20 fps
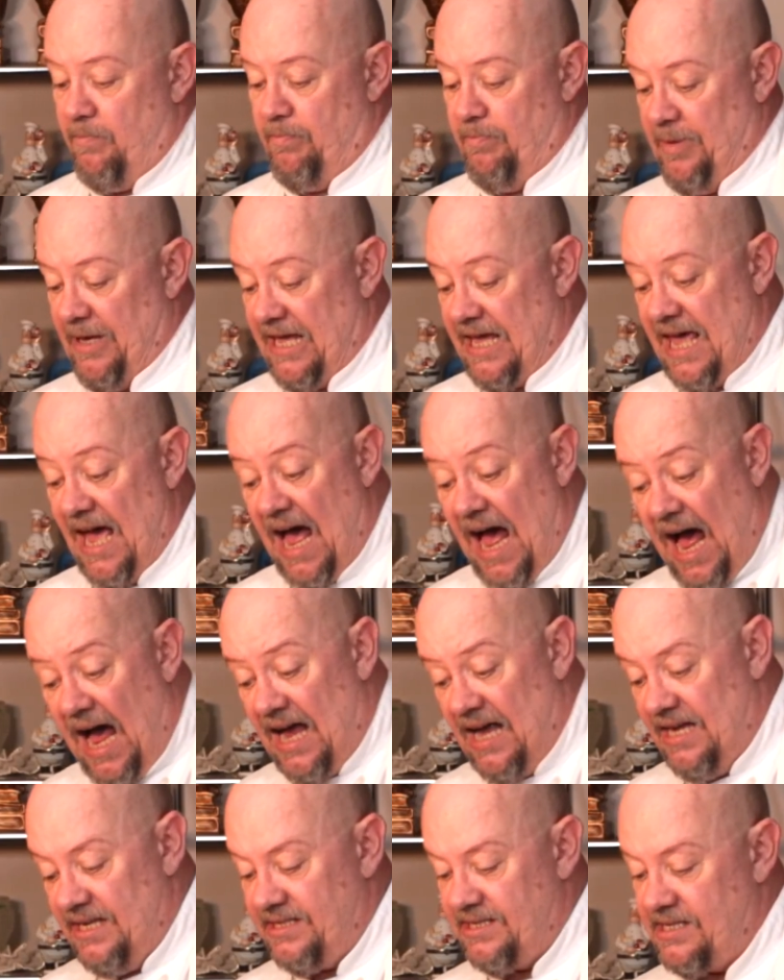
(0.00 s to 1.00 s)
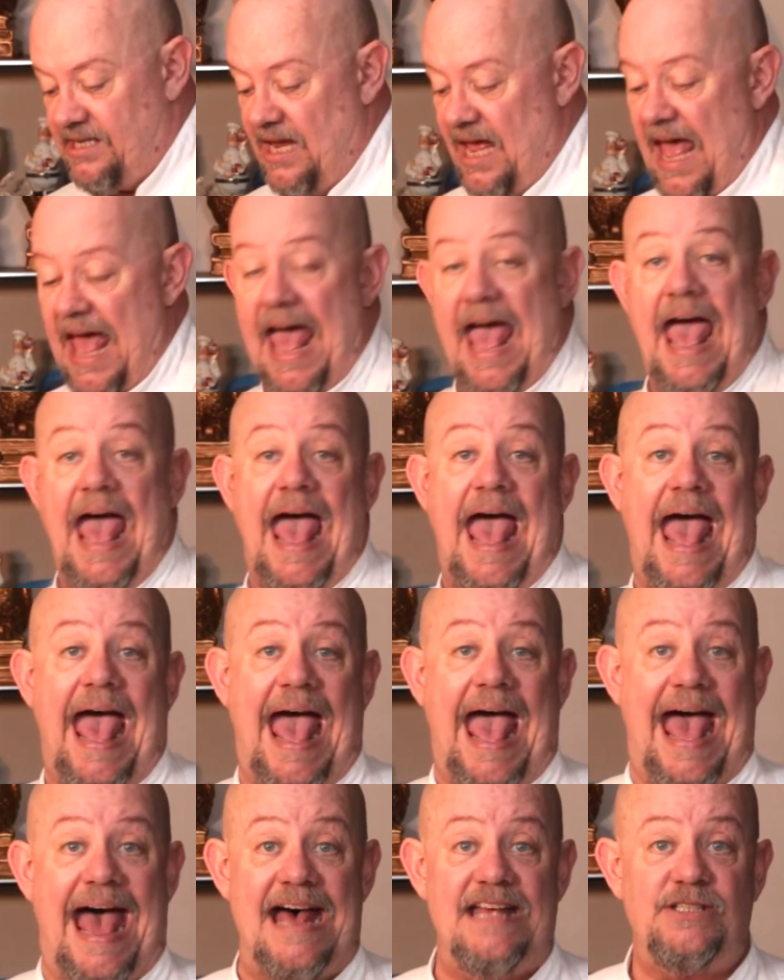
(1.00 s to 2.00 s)
Because
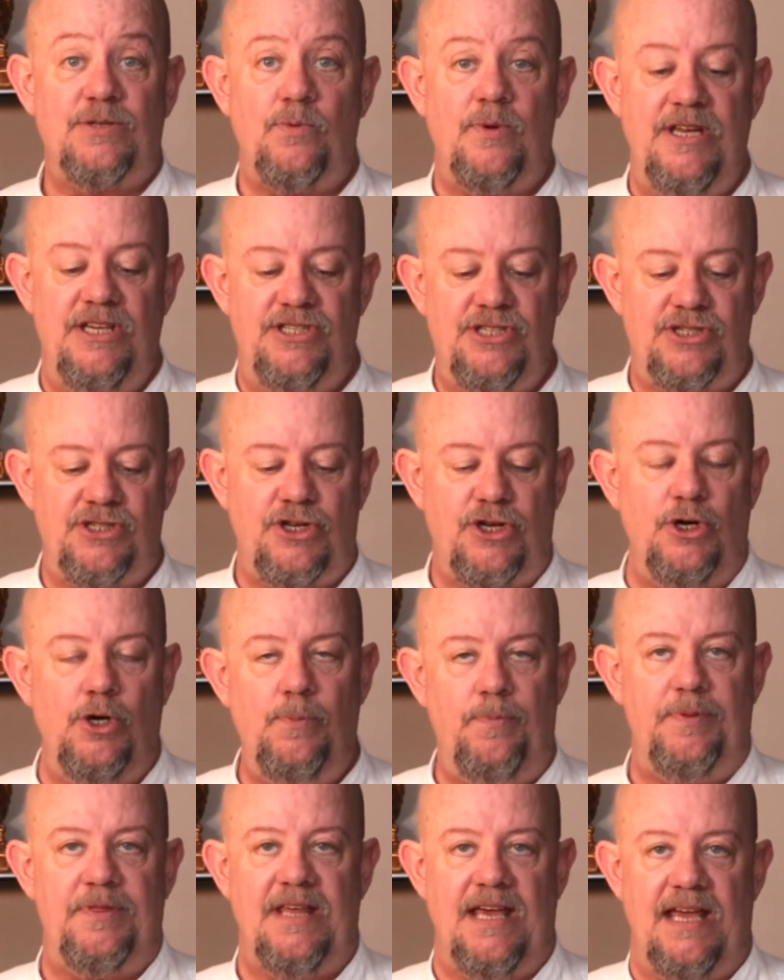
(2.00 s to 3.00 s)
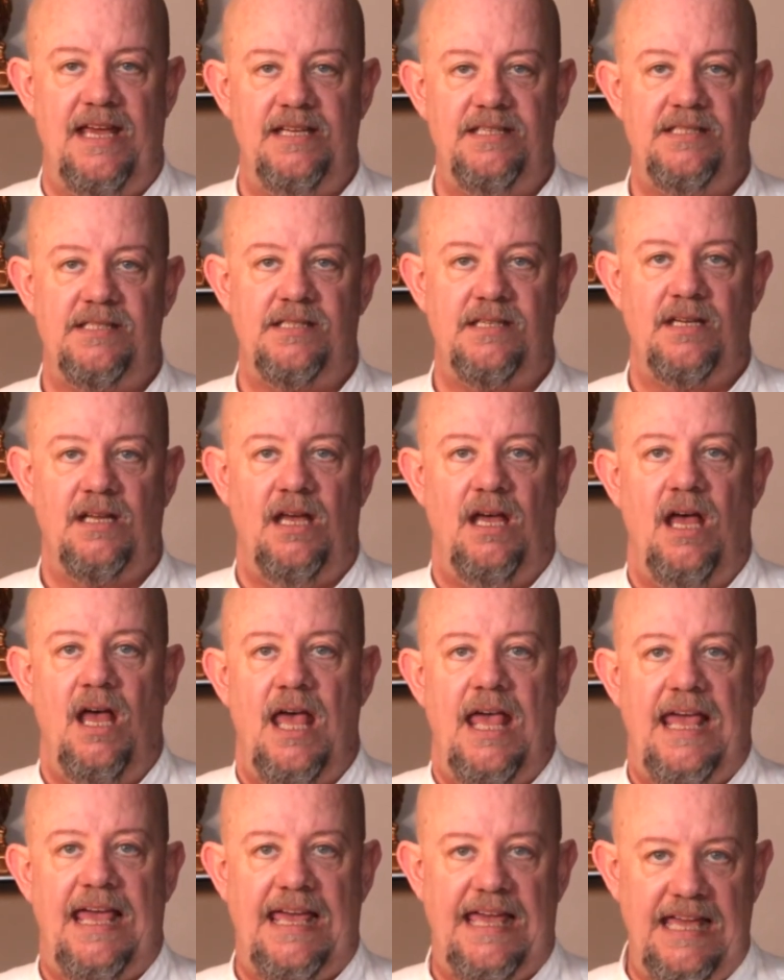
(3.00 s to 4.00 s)
as we scoop this,
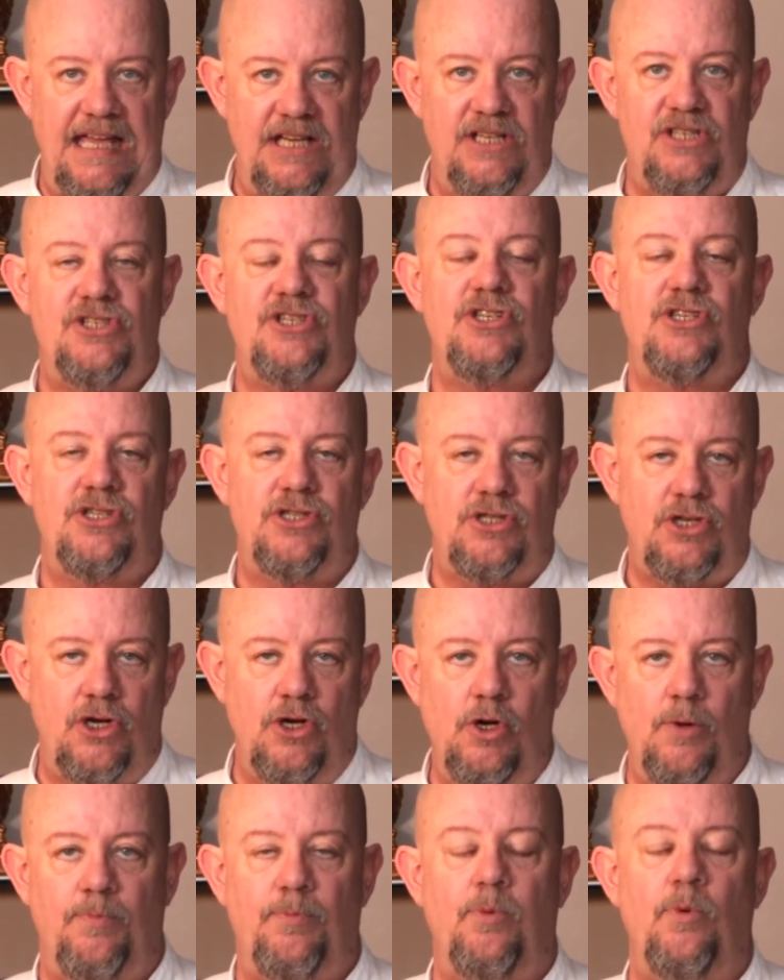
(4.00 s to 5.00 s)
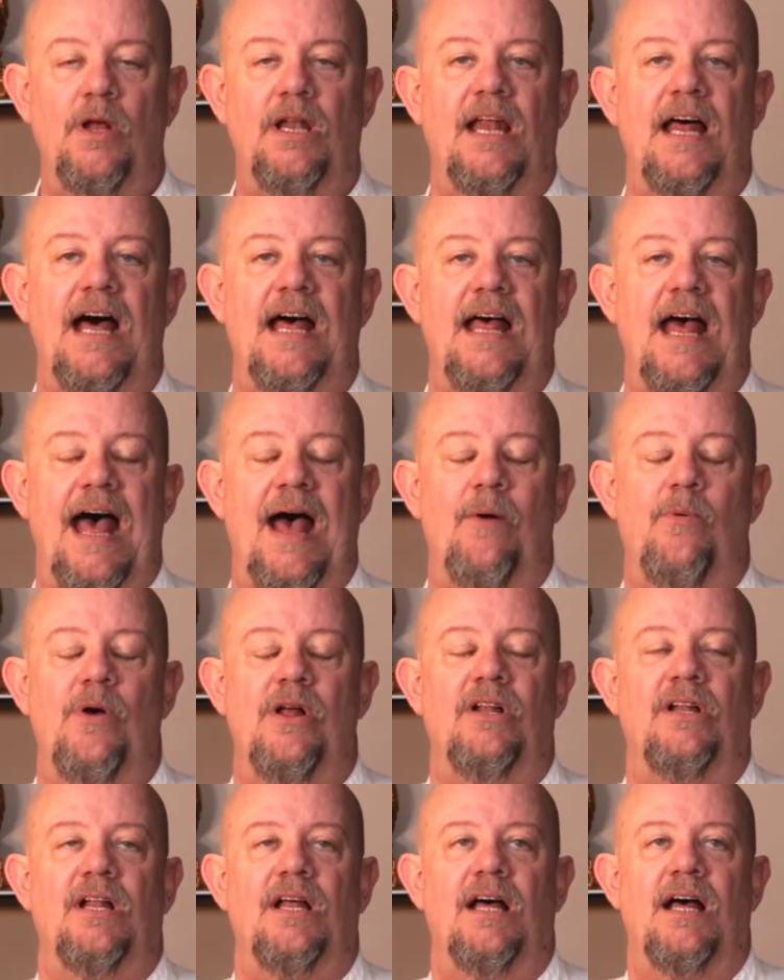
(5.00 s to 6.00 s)
each scoop
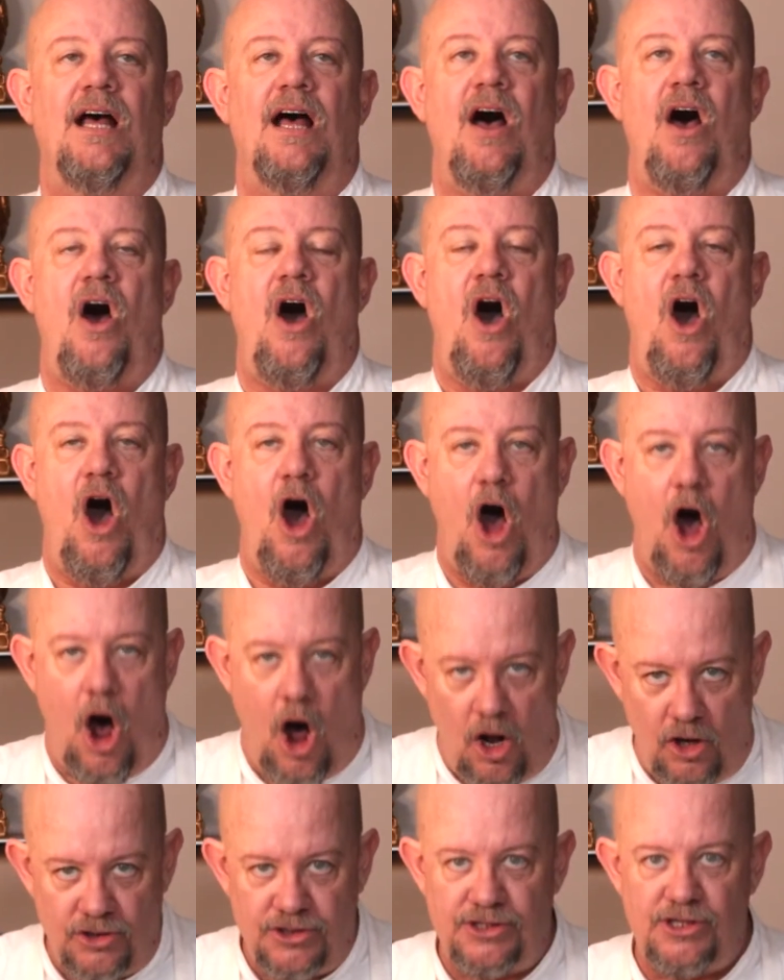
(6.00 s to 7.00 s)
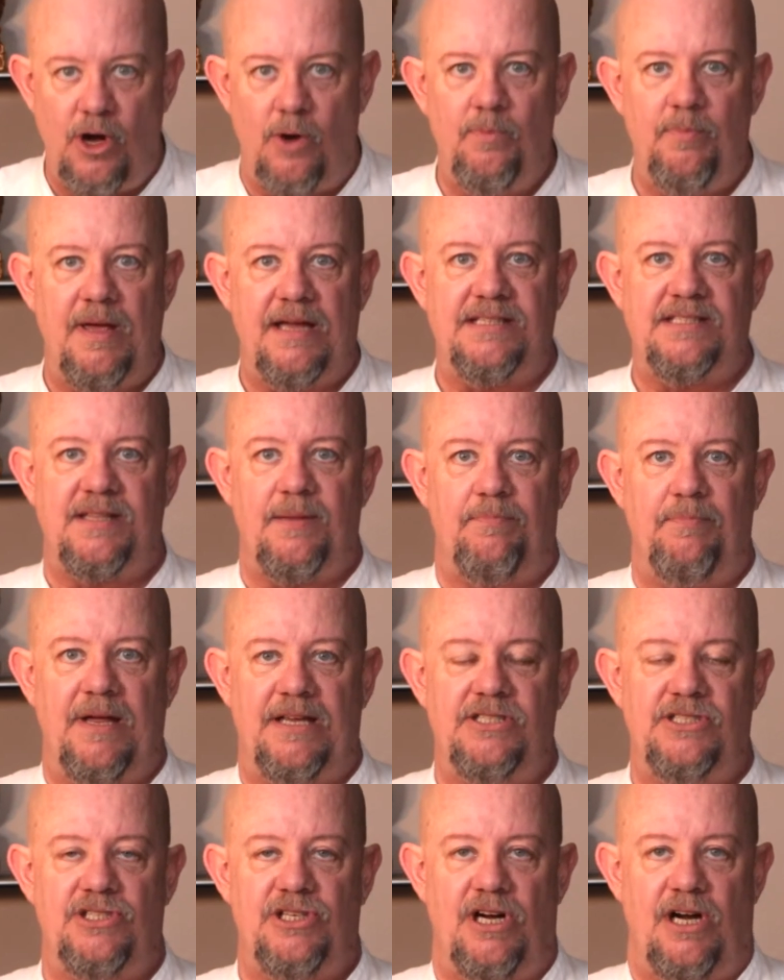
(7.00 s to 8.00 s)
will also mix the
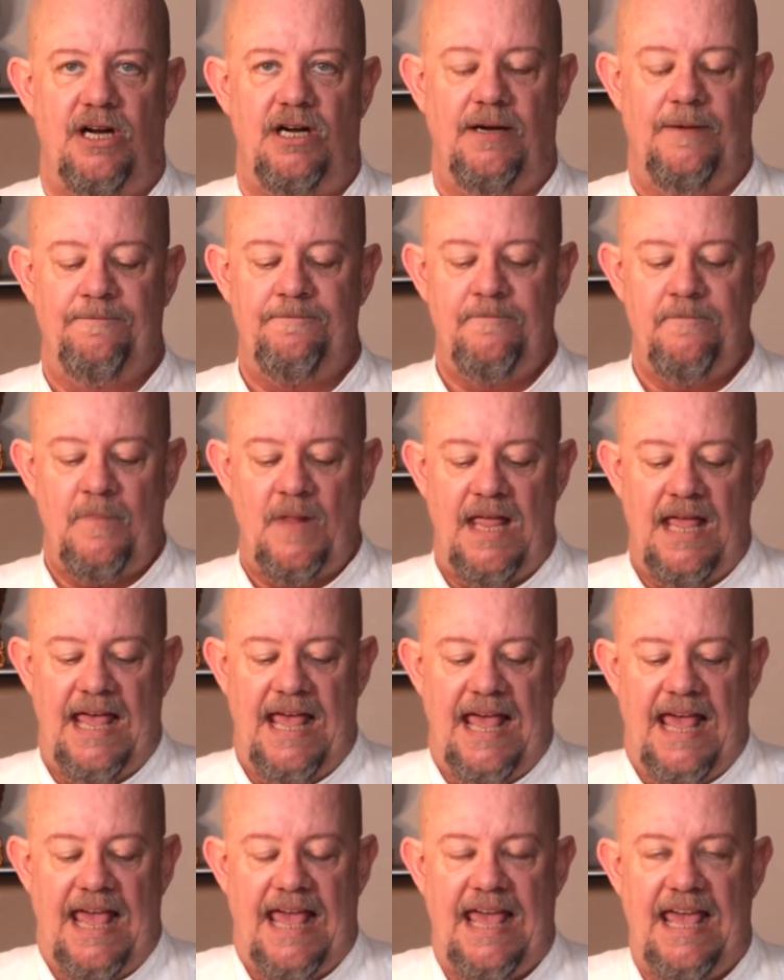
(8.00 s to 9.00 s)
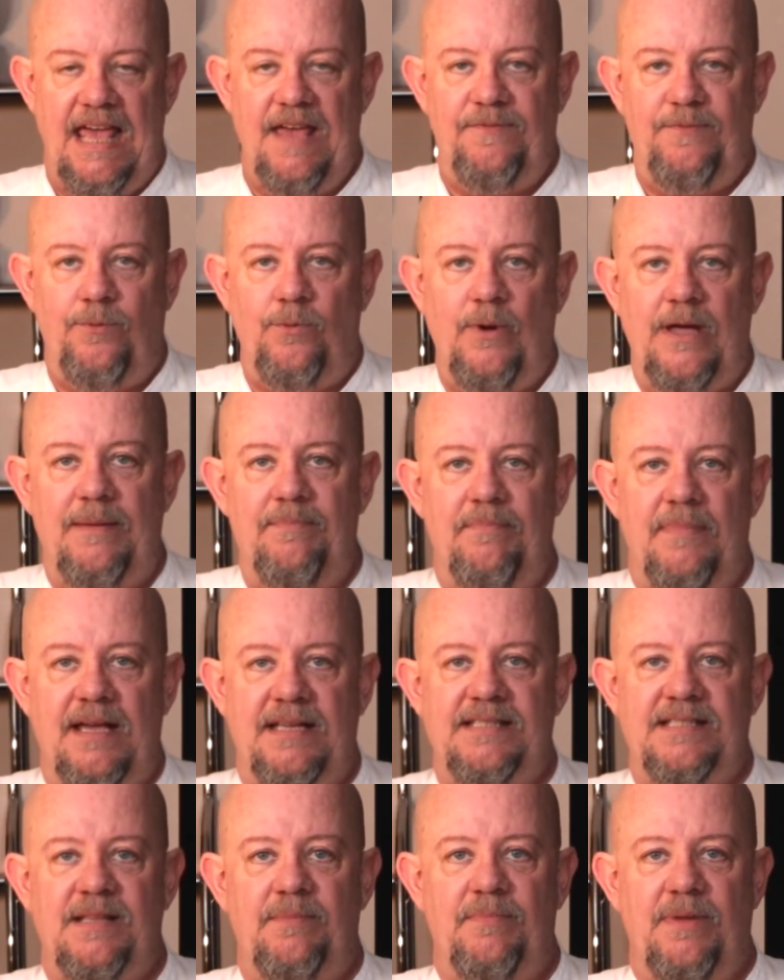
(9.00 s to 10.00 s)
mixture. If we
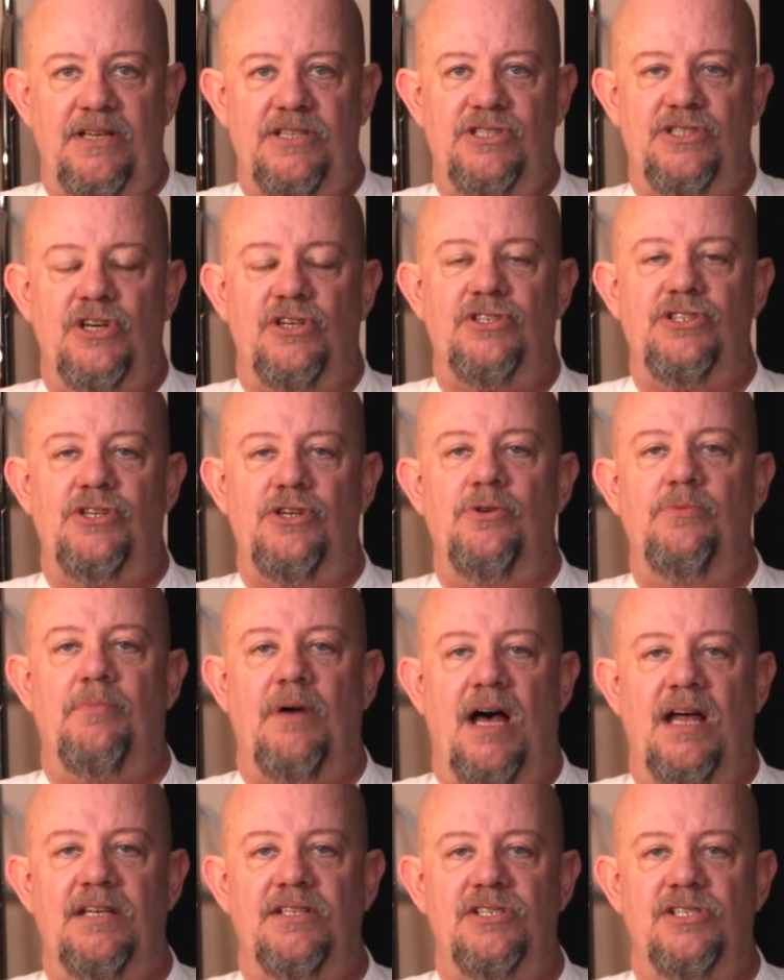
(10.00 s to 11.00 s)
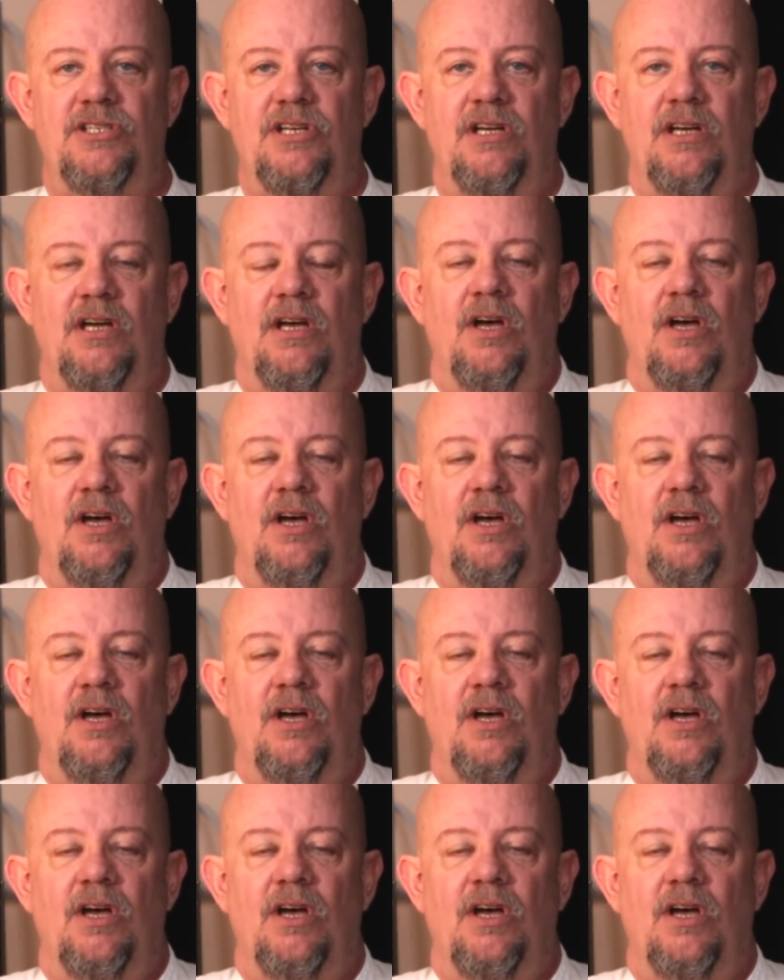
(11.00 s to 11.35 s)
mix the mixture too much,